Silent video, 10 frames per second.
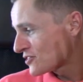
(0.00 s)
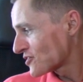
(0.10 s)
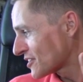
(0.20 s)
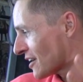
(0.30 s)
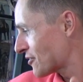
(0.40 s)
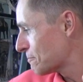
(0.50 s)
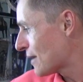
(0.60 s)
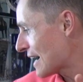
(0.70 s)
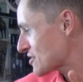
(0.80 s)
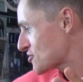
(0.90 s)
This is another
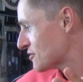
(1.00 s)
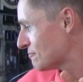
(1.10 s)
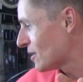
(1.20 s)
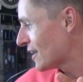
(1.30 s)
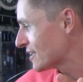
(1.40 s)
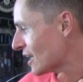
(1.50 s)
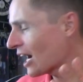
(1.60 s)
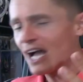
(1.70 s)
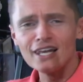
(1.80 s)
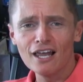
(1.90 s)
passion of mine.
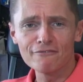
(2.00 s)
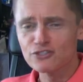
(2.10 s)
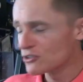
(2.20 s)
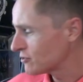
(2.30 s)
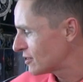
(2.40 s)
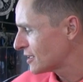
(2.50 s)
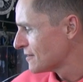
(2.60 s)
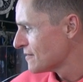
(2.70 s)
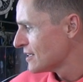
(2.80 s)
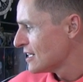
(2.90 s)
I love jewelry.